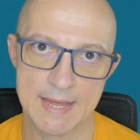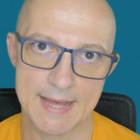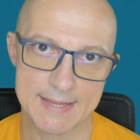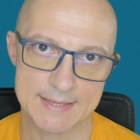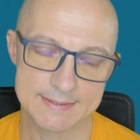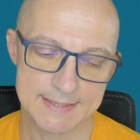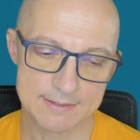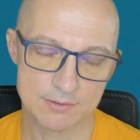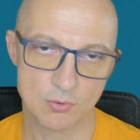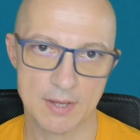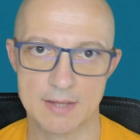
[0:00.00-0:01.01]
and then
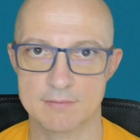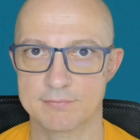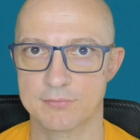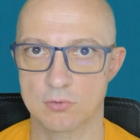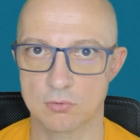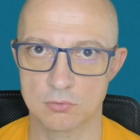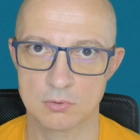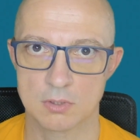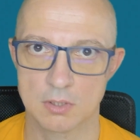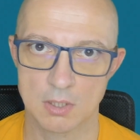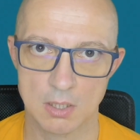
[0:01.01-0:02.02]
you have your
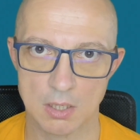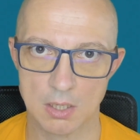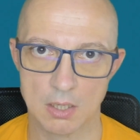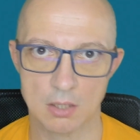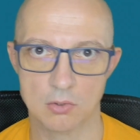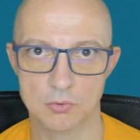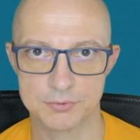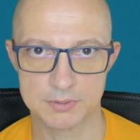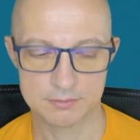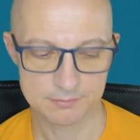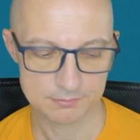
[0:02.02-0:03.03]
hot
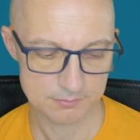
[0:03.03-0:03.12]
end